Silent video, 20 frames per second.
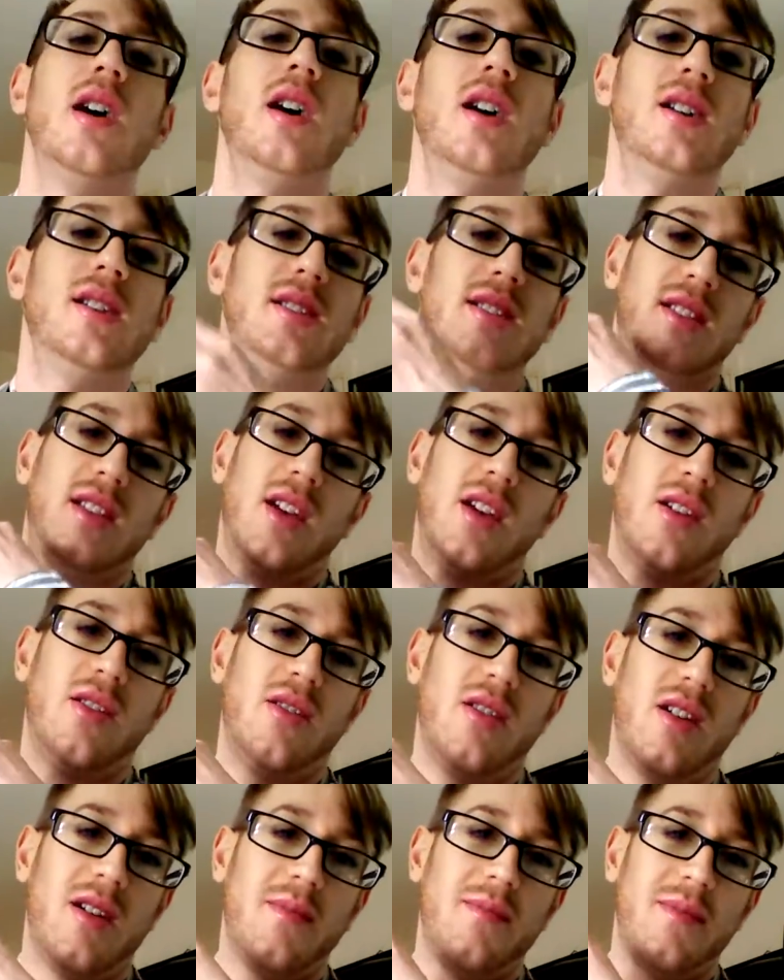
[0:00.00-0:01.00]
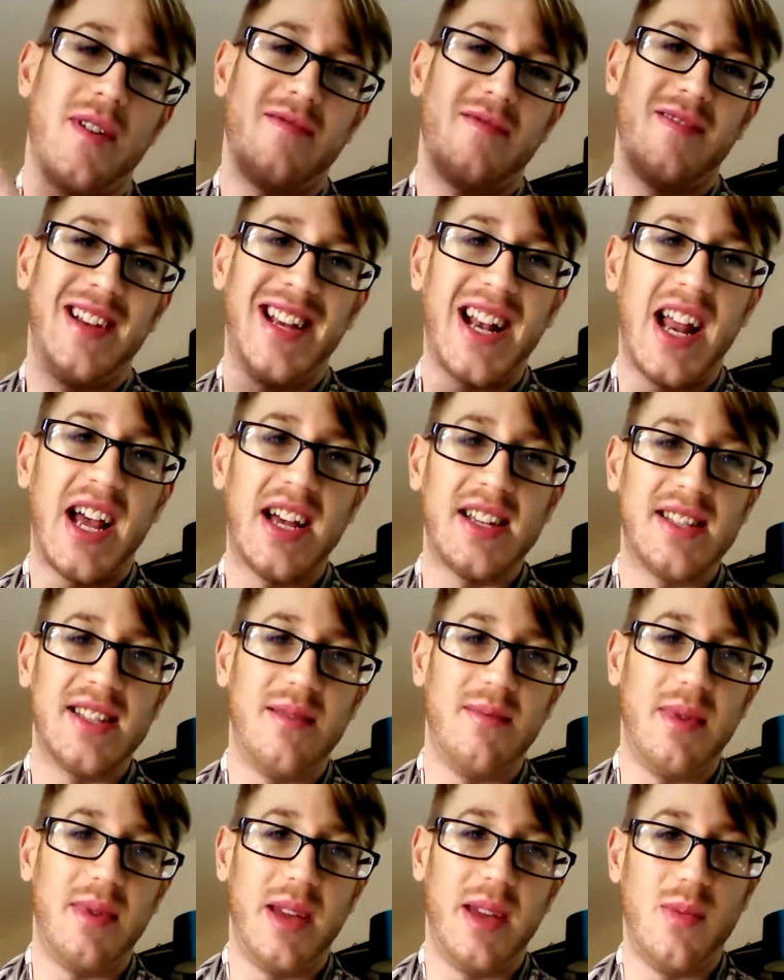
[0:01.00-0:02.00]
So I'm really glad to
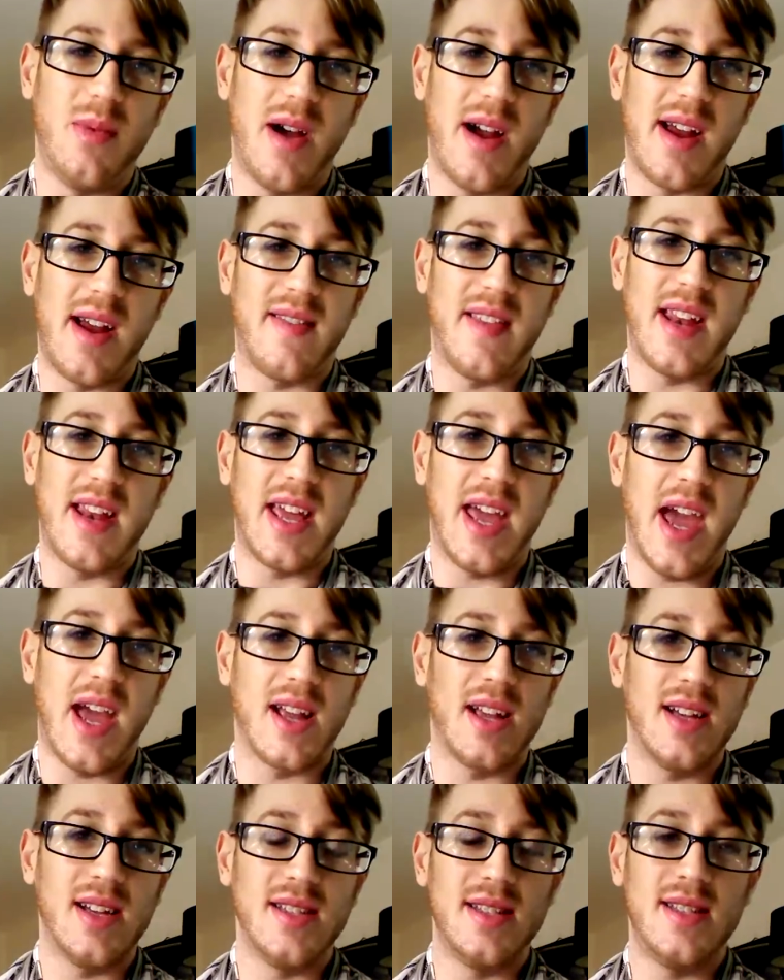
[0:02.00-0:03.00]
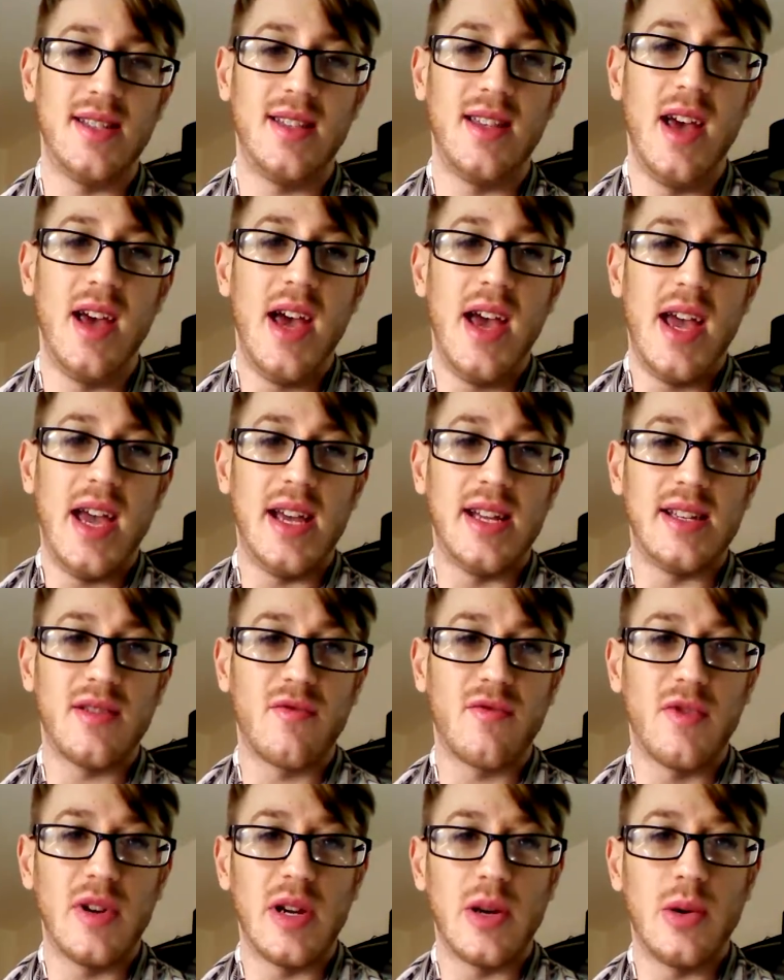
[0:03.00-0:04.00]
be wearing that again because it's a
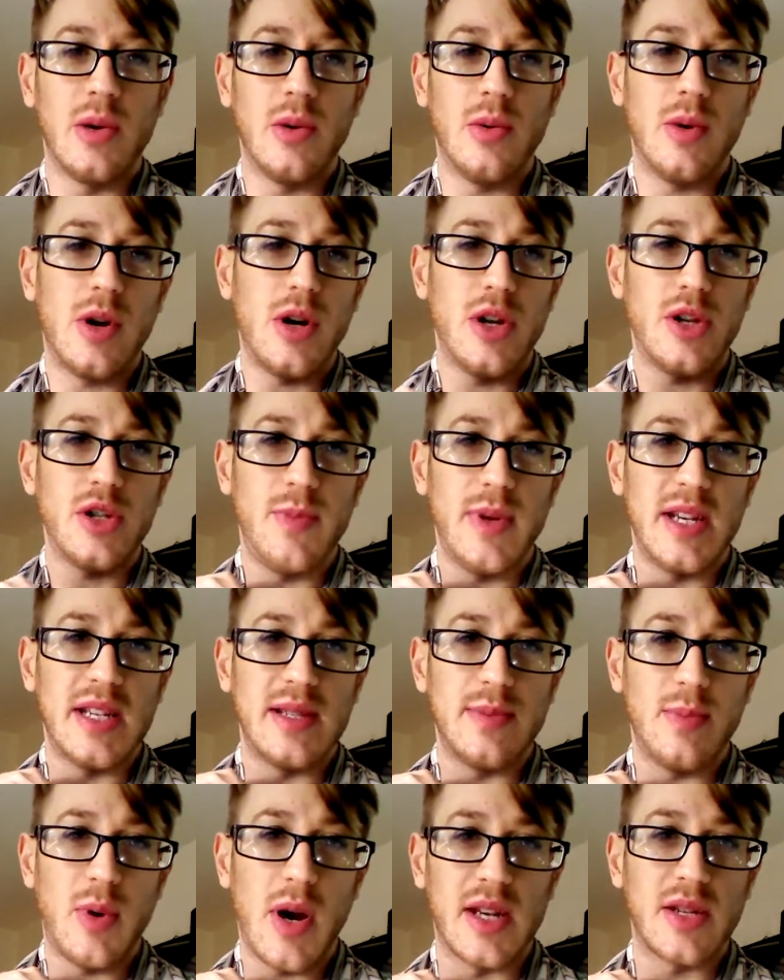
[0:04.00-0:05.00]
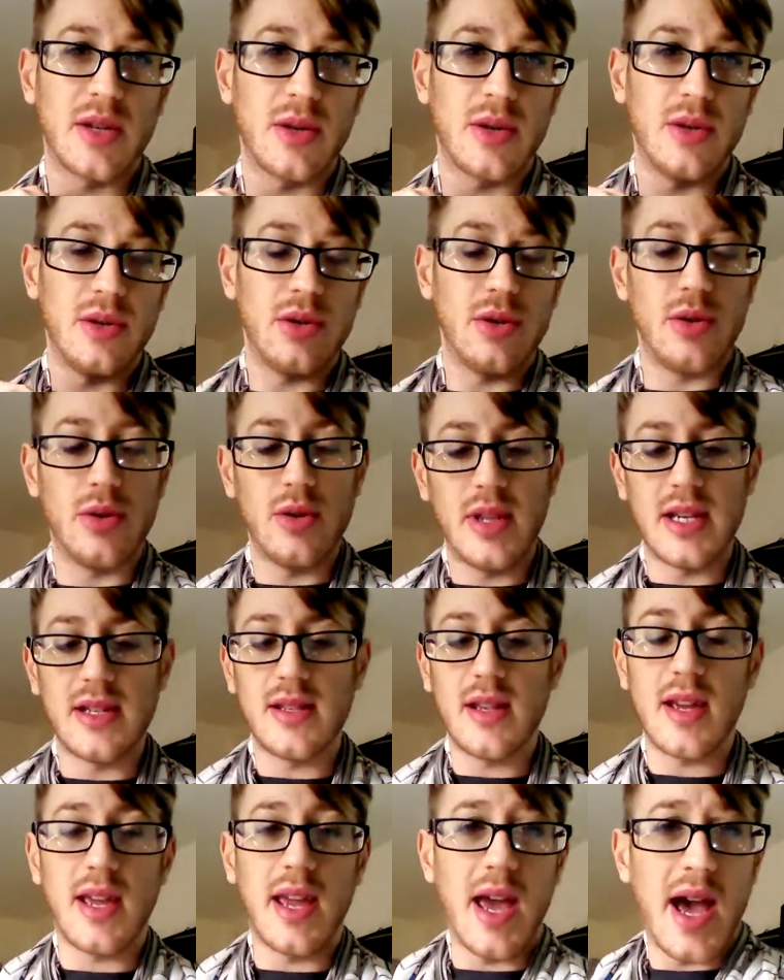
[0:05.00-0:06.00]
really cool watch, but it's practical. Things
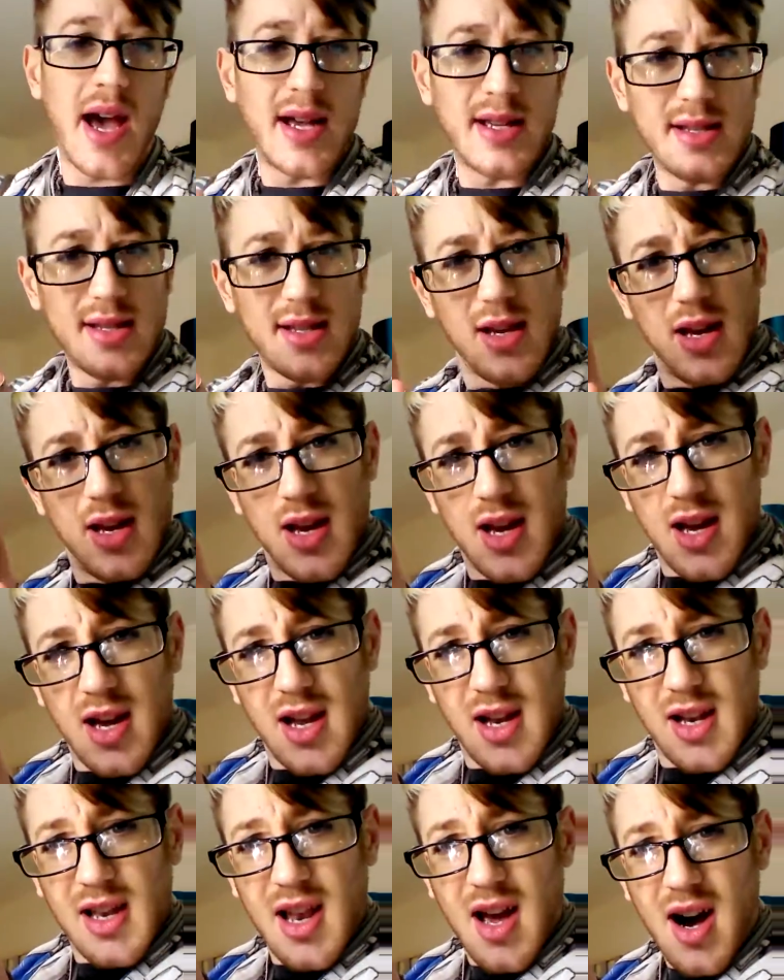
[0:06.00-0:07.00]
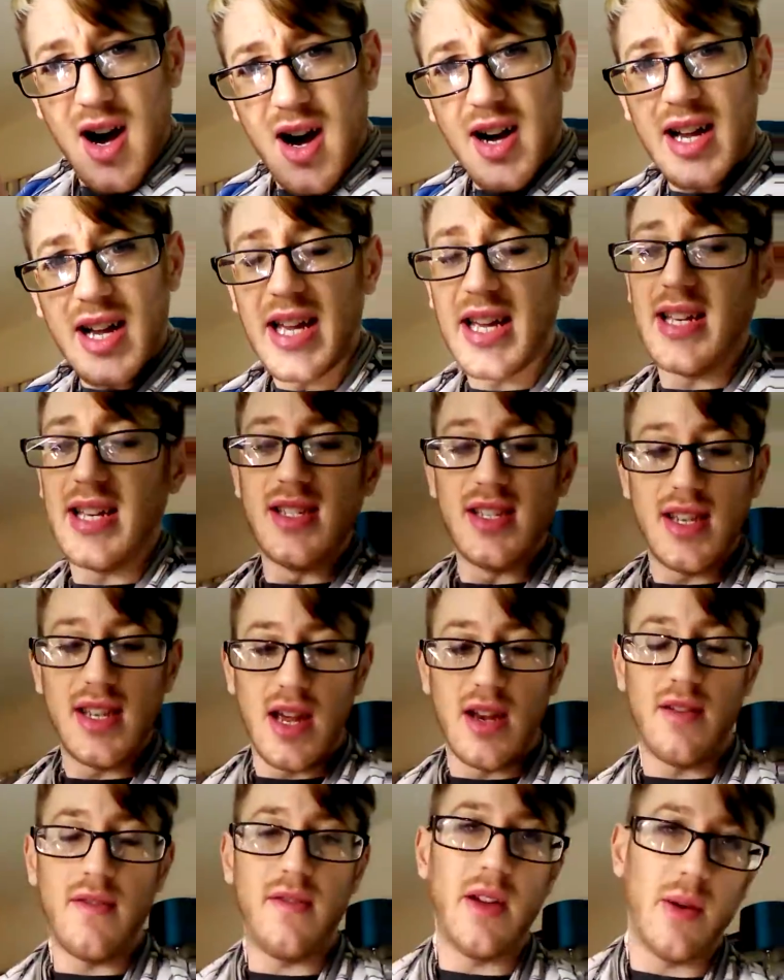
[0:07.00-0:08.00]
like it has a light and a
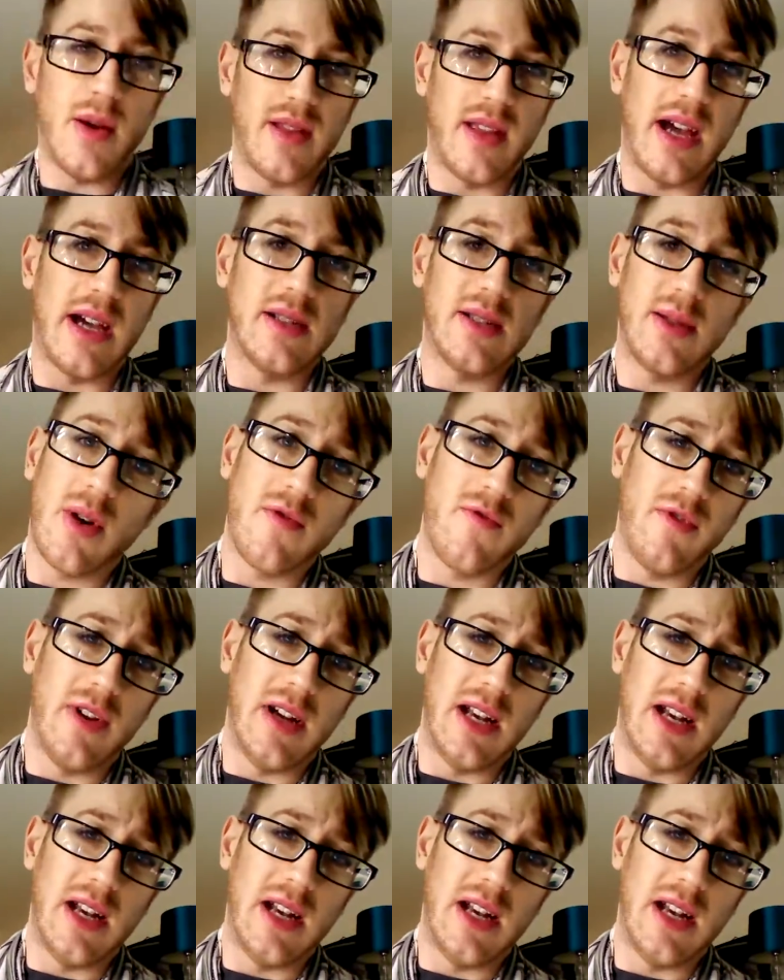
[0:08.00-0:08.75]
few others, so I really